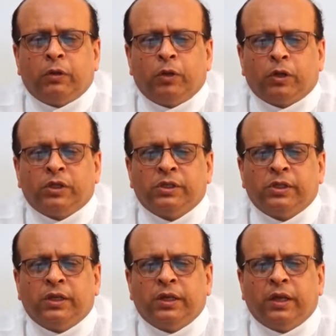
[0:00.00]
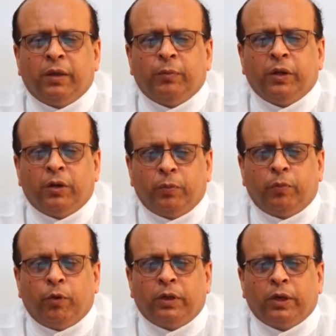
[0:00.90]
toxicity have been
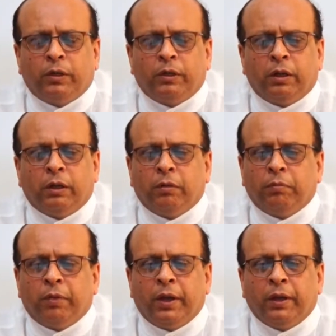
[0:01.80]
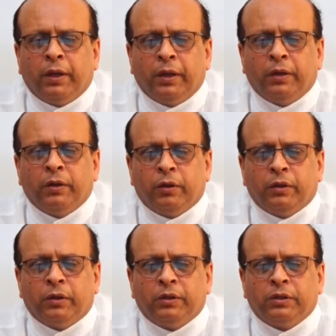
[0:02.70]
reported by any
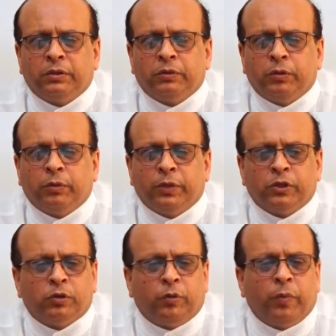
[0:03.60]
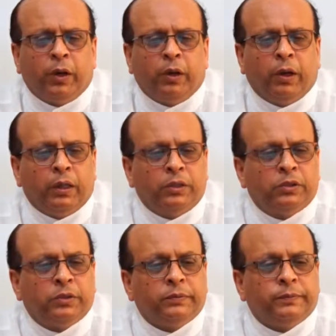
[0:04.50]
authors to the best of my knowledge.